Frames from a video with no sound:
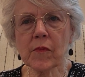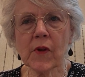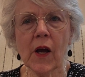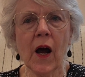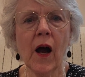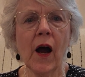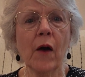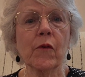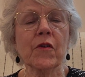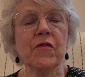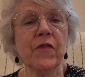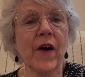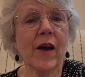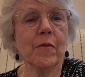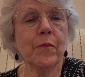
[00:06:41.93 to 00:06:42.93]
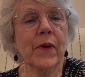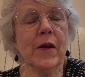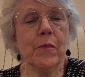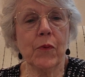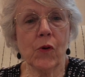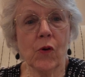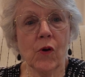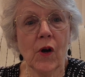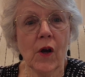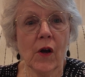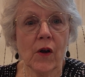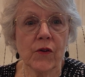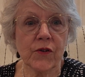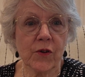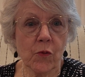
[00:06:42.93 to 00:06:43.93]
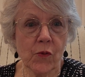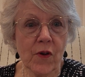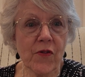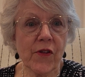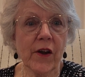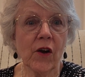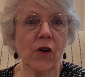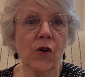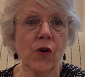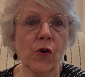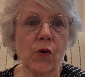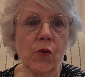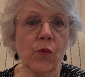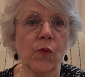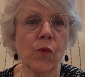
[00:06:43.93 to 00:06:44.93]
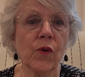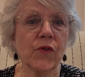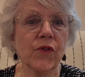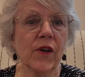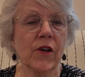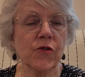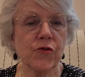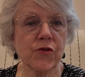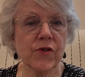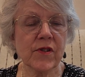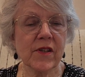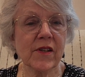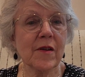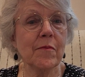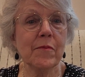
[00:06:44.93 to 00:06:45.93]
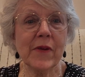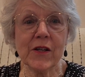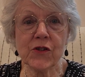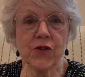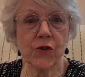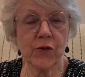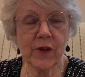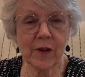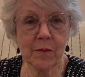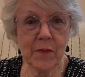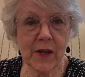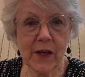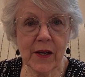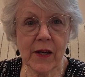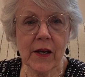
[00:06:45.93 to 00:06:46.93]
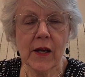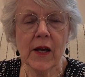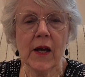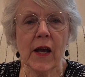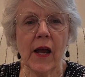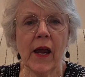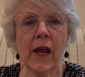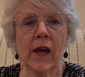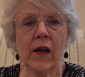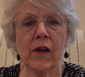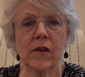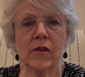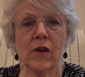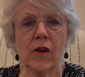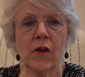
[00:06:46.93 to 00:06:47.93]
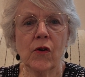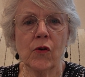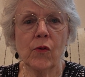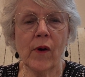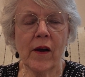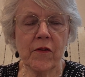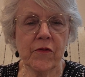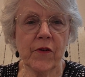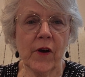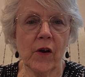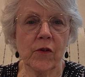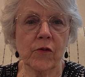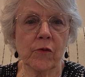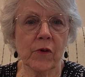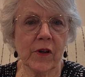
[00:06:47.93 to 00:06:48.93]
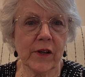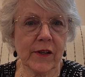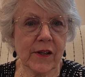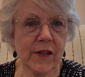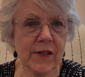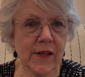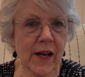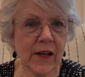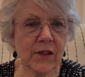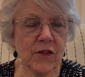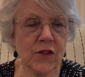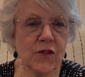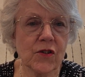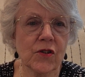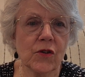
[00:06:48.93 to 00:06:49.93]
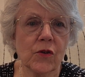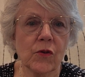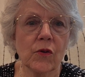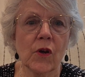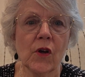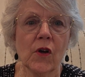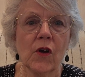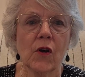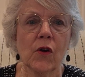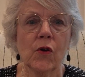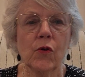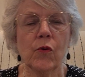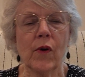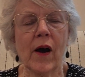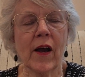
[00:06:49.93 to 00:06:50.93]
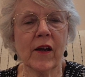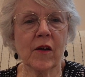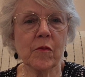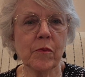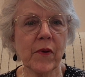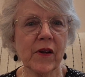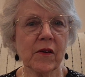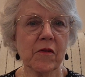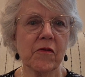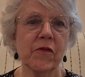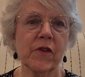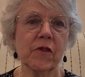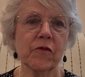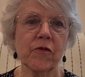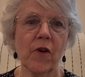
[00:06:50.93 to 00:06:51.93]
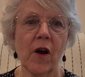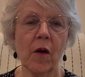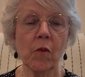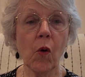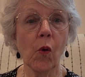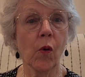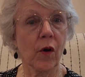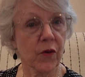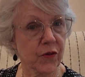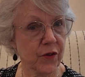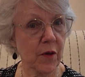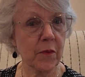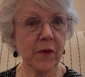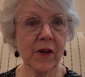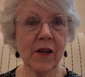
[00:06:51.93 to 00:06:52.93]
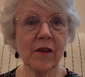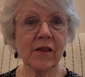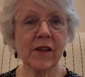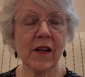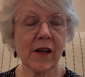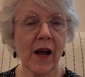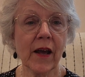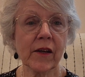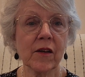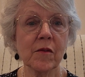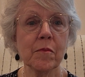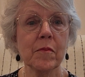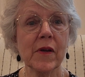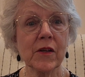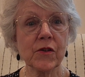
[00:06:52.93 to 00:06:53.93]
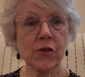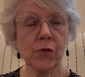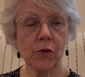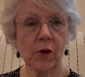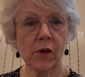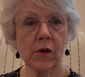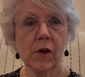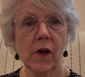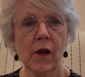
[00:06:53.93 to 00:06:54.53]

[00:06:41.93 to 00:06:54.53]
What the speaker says: I would find someone there who was interested in mentoring me, and who I felt really connected to, who I could benefit from, or somebody that I could mentor,